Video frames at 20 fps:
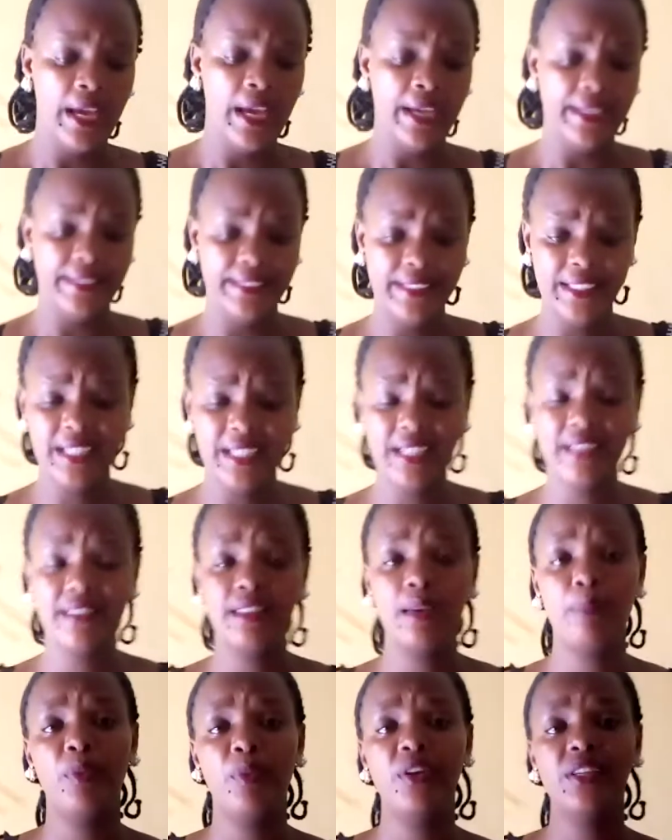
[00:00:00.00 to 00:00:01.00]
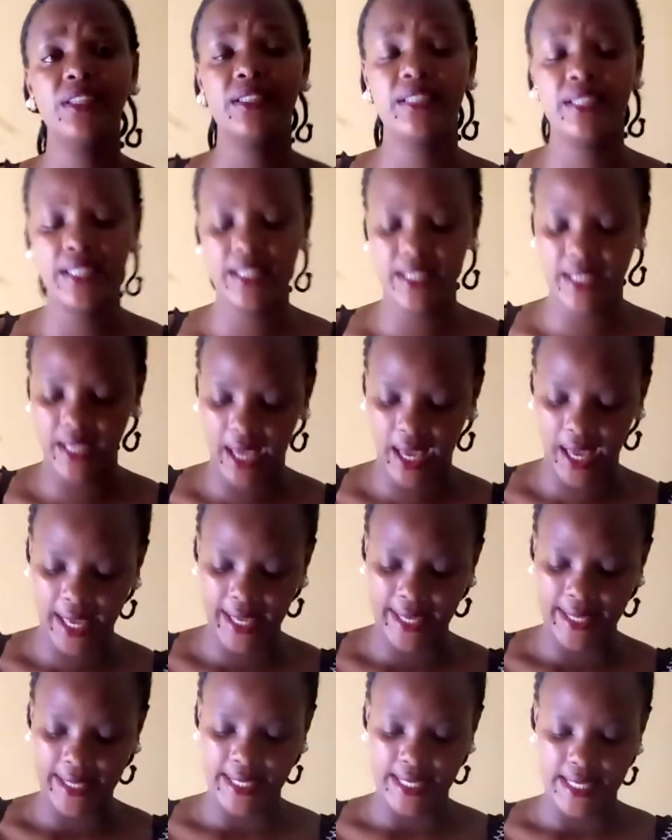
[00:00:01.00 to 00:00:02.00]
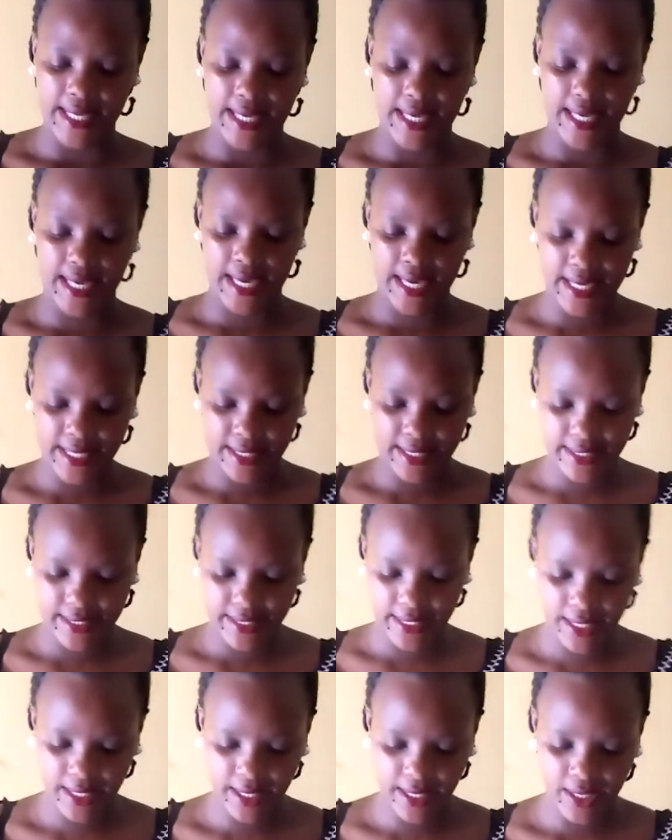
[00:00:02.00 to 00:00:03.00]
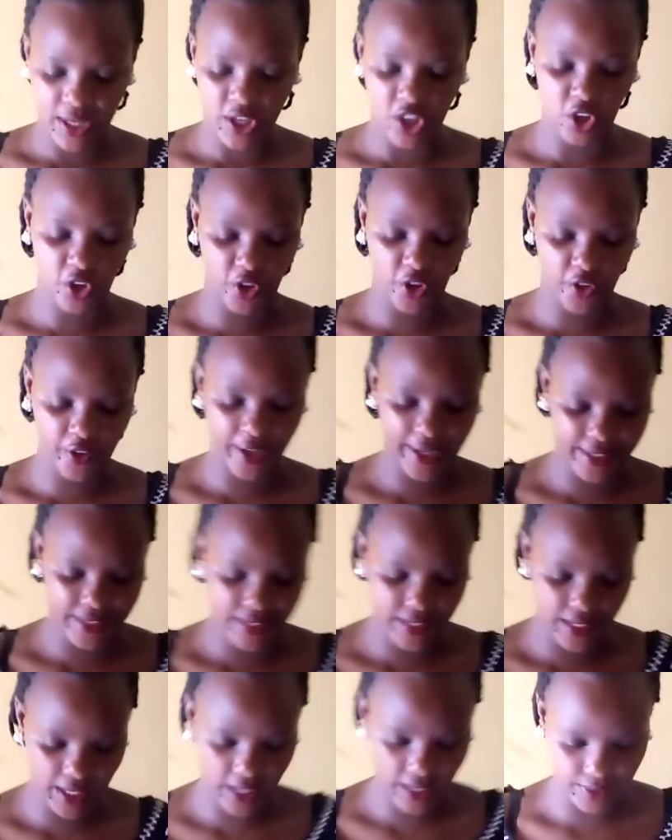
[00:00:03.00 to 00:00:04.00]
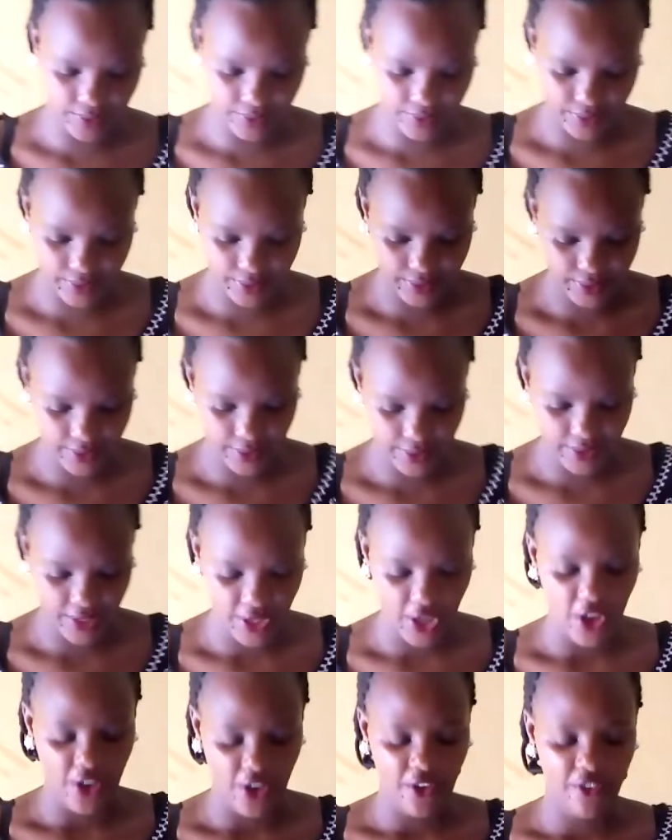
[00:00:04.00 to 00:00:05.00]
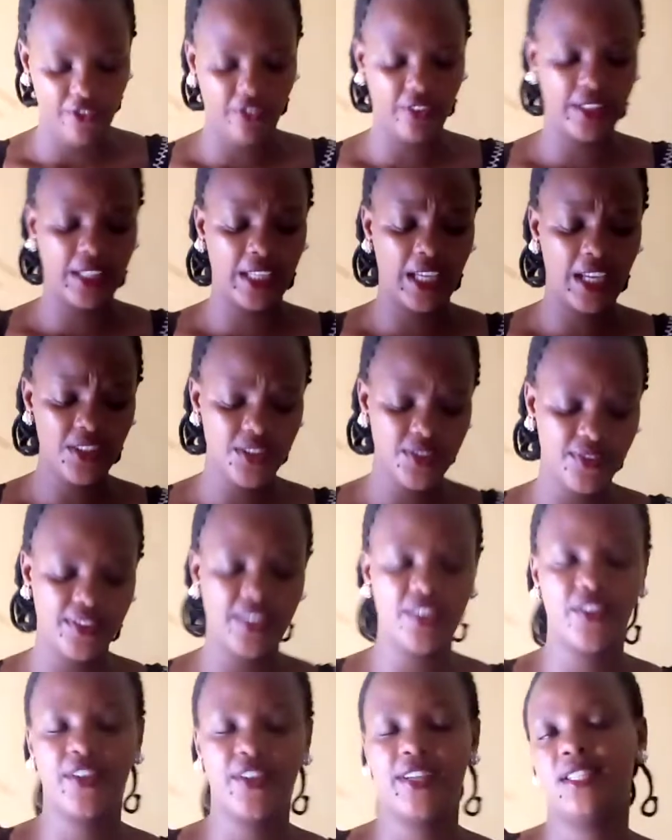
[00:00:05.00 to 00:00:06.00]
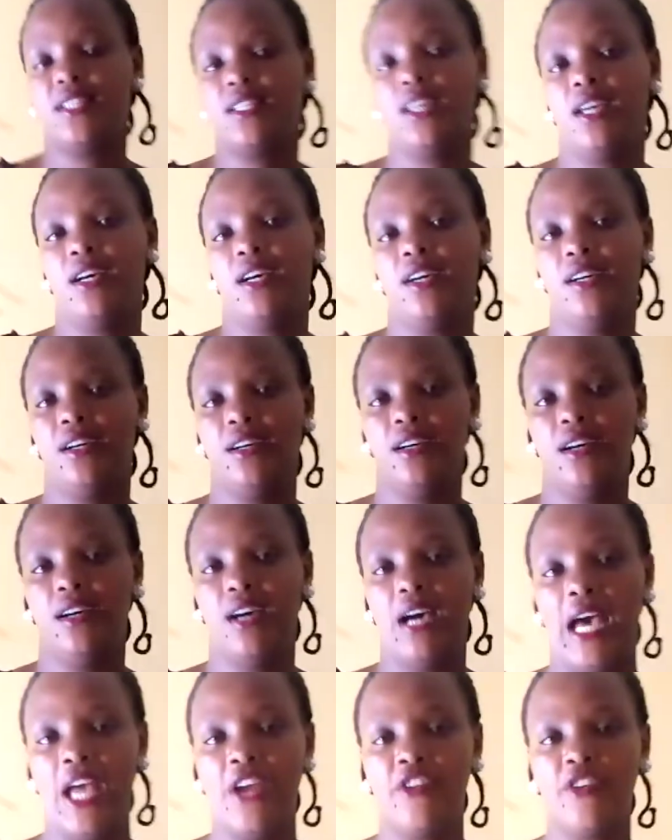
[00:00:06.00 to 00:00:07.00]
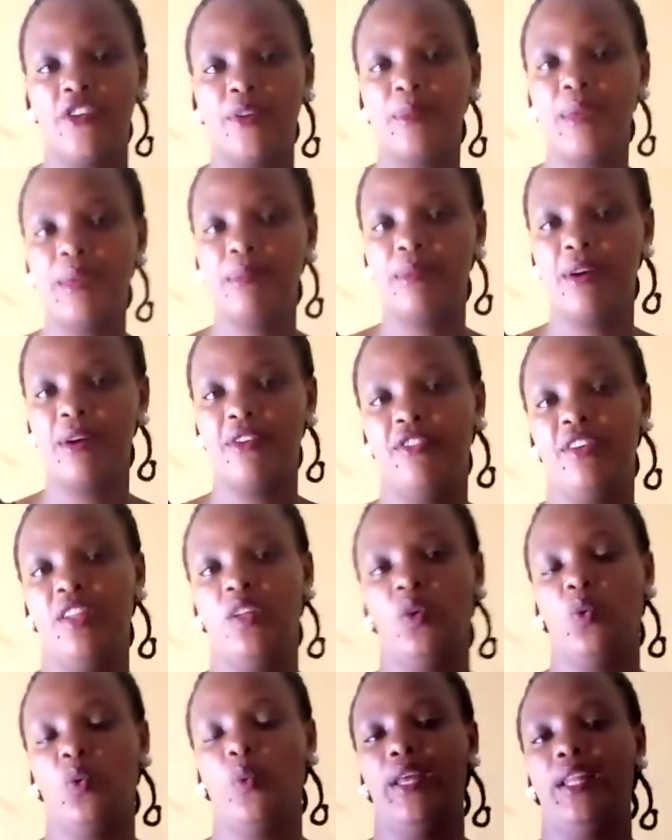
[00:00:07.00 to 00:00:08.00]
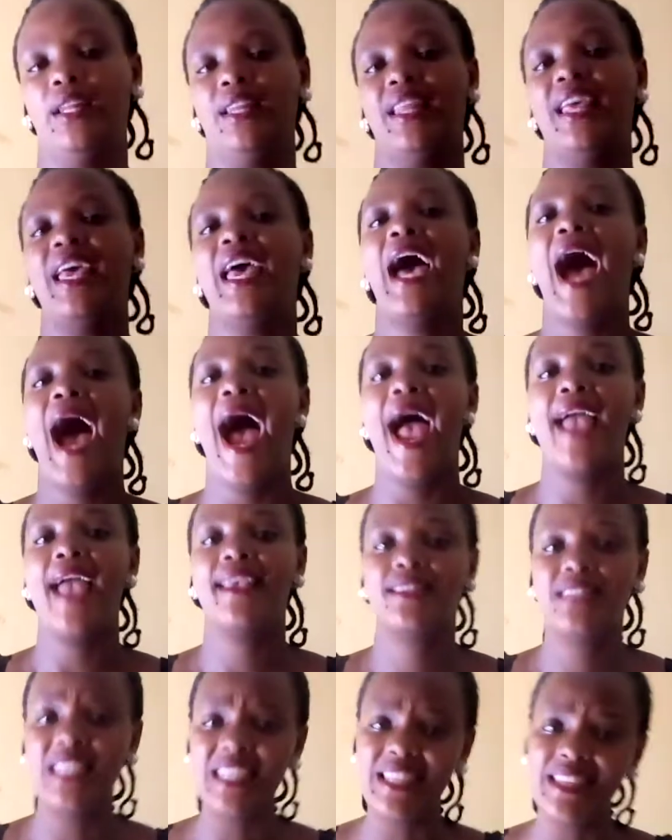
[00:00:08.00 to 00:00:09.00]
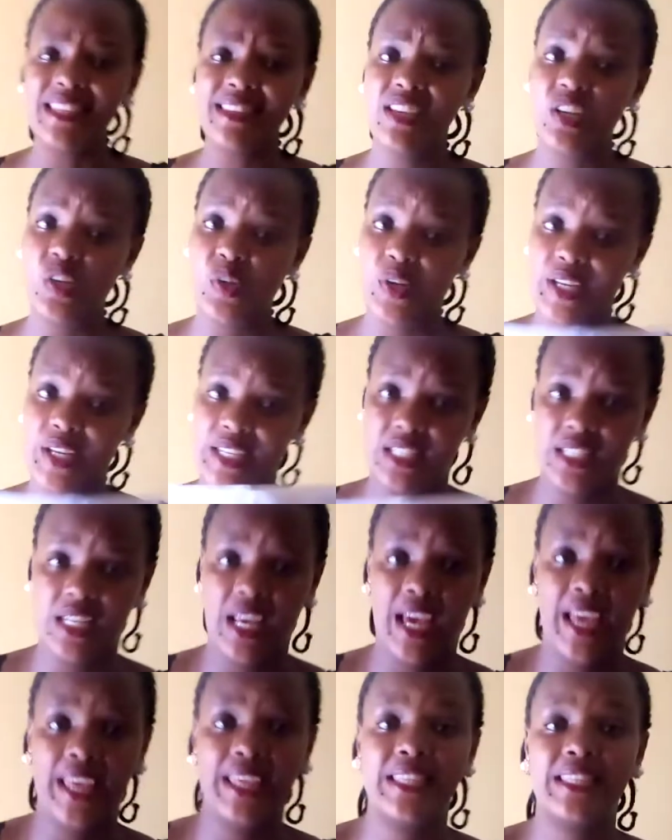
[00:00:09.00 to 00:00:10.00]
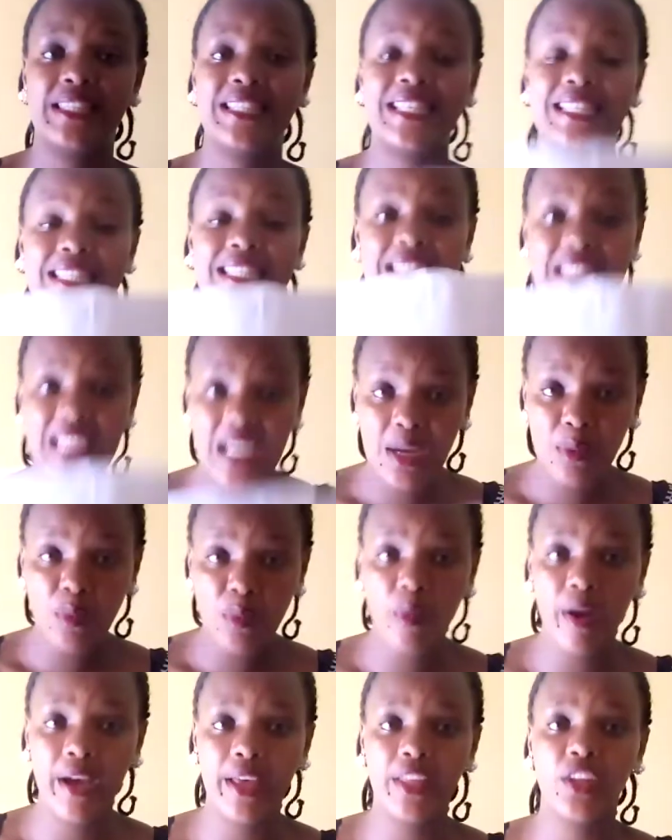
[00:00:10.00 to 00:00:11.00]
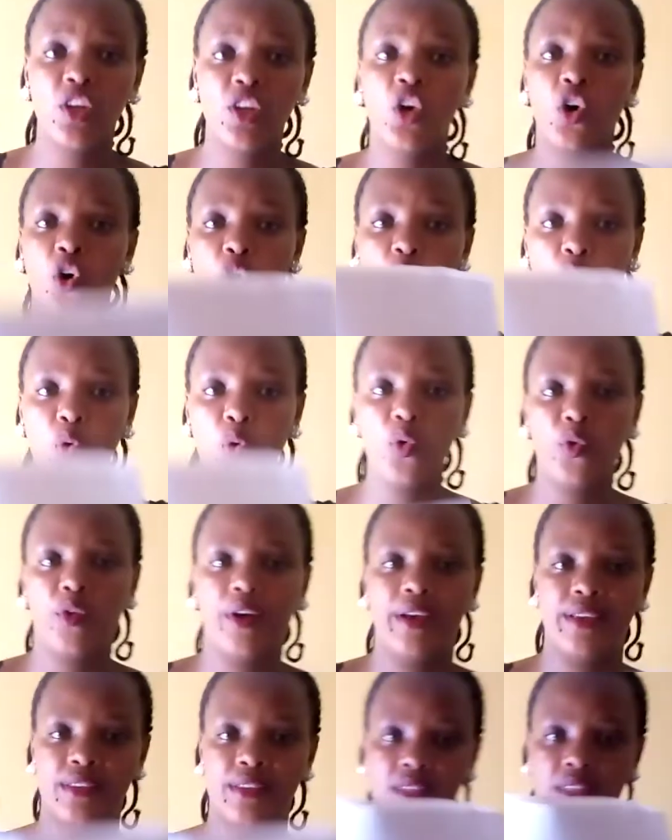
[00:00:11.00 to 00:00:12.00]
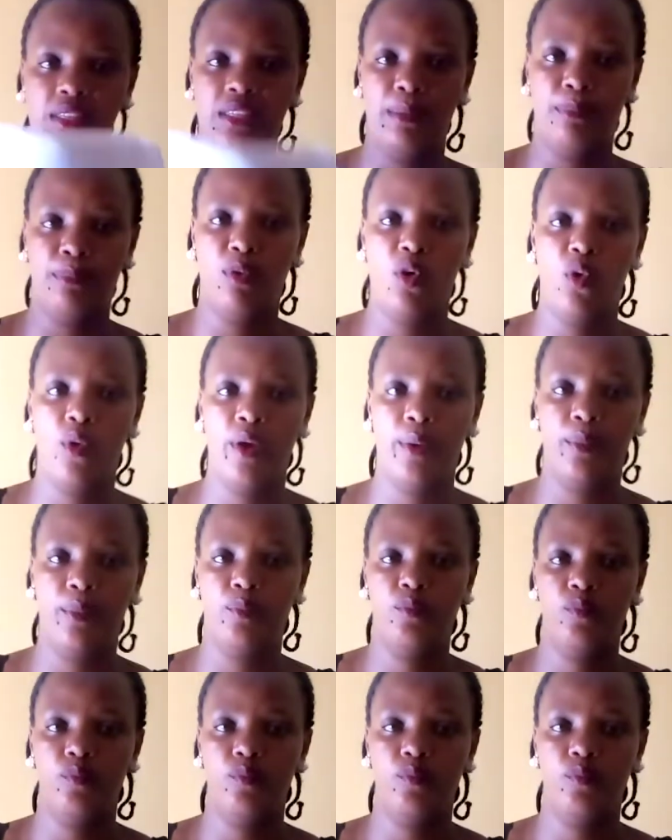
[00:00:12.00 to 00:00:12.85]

Then another point here is writer. For the case of the writer, I remember very well. I think the writer is the someone who writes the poem.